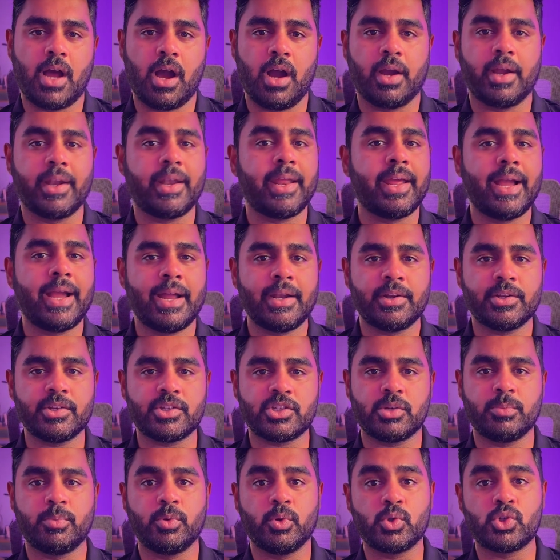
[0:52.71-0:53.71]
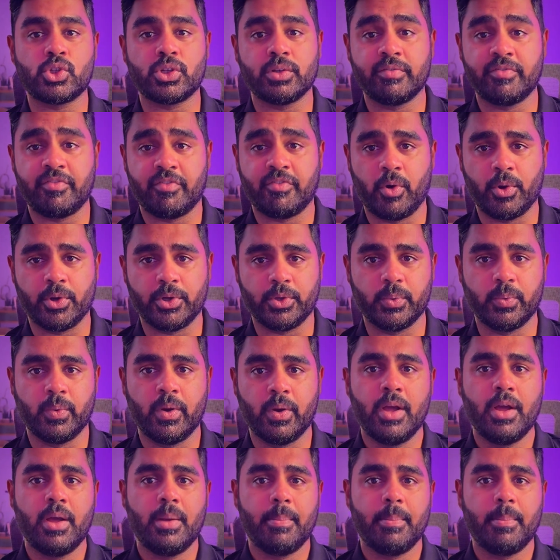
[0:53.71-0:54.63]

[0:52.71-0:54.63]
targeting and distribution for you.